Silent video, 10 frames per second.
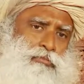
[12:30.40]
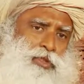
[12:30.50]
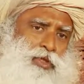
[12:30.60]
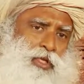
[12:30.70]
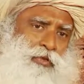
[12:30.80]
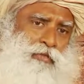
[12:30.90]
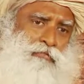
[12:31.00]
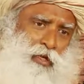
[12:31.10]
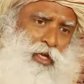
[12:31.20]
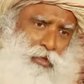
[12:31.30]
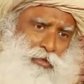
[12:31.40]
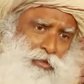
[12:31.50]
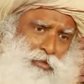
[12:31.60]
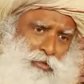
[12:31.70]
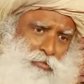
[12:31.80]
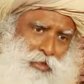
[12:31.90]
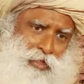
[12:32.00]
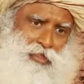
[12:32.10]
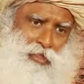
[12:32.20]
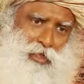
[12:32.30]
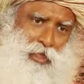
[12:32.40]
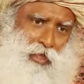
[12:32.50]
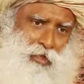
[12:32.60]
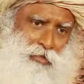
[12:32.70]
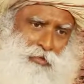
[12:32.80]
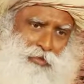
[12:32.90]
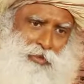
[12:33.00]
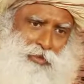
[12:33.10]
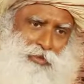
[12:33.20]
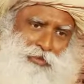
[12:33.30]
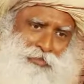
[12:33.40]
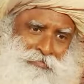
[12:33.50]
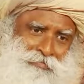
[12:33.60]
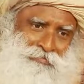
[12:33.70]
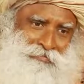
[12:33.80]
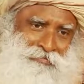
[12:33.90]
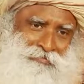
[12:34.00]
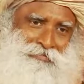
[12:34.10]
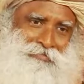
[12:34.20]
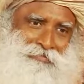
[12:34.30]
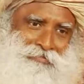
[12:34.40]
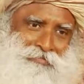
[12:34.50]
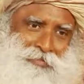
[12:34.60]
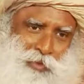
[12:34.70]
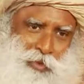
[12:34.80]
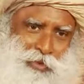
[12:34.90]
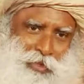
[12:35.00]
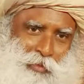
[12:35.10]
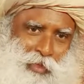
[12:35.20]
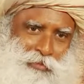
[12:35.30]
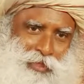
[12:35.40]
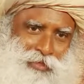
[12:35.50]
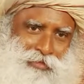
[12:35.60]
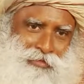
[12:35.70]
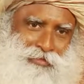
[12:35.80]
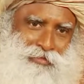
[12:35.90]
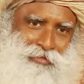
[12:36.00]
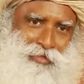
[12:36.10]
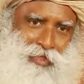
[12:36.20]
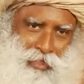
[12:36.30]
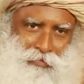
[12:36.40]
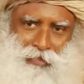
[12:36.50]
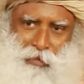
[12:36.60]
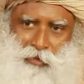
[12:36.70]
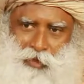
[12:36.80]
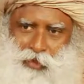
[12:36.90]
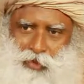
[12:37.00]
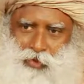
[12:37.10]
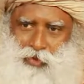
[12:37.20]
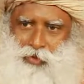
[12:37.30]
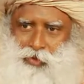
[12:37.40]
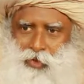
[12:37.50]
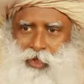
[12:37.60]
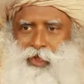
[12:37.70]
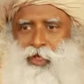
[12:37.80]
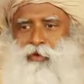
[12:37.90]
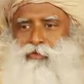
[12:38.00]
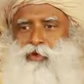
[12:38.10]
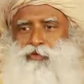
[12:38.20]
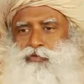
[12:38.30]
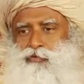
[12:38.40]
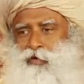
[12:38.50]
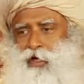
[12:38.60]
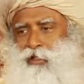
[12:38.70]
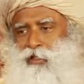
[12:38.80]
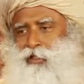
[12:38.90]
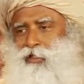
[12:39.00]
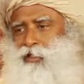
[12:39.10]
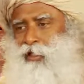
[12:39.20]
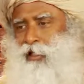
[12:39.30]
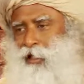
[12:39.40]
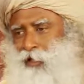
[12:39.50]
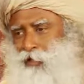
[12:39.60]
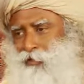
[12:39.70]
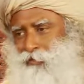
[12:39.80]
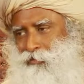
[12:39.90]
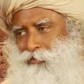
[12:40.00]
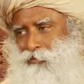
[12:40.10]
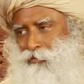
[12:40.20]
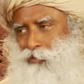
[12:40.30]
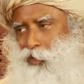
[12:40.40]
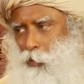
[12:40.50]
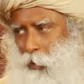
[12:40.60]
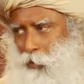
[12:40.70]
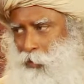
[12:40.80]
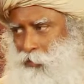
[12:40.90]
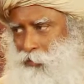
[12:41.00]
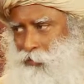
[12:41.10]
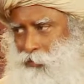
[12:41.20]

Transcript: you can even forget it, but it's still there, isn't it? You understand what I'm saying? If something is true, even if you forget it, it's still there, no problem.